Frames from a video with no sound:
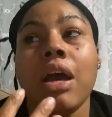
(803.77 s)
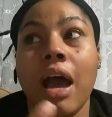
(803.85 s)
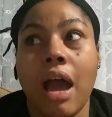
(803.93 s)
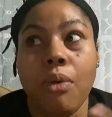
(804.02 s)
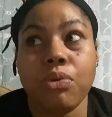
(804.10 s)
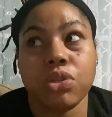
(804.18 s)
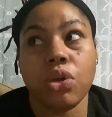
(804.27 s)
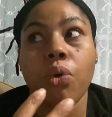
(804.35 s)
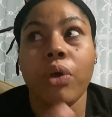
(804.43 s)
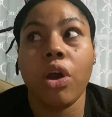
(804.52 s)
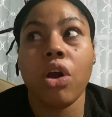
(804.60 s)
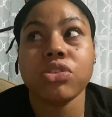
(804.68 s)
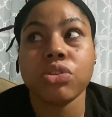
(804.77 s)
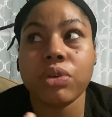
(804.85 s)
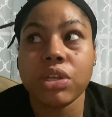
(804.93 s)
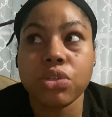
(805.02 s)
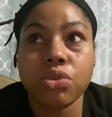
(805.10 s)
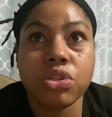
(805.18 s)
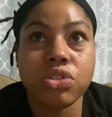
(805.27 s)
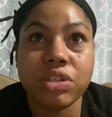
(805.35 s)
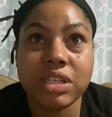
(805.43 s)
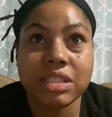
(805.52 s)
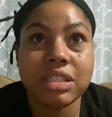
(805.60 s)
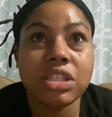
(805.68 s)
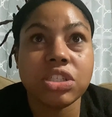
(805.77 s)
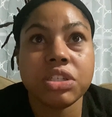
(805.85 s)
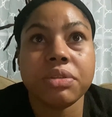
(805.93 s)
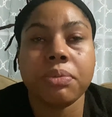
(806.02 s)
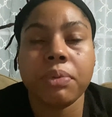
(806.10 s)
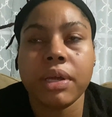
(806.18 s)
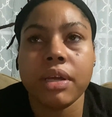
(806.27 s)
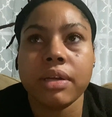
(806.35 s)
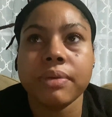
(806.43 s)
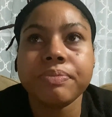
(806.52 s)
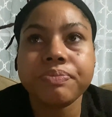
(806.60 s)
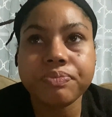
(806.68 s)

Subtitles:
I was going also into a transition where,